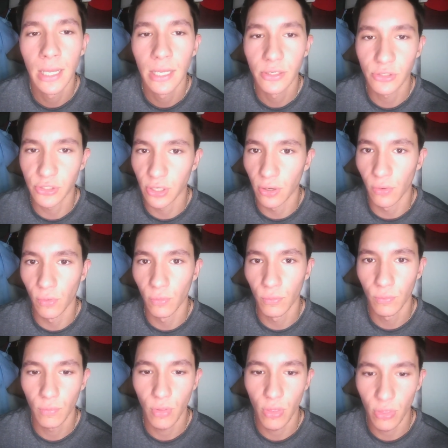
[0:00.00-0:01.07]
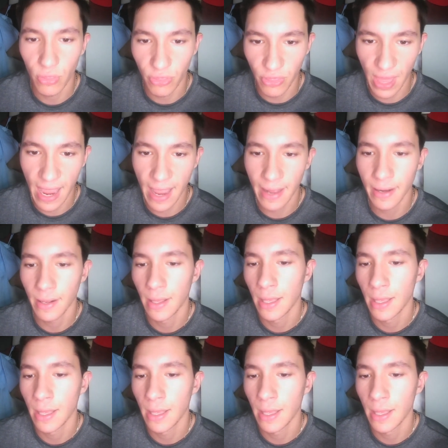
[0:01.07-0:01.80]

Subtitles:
So that,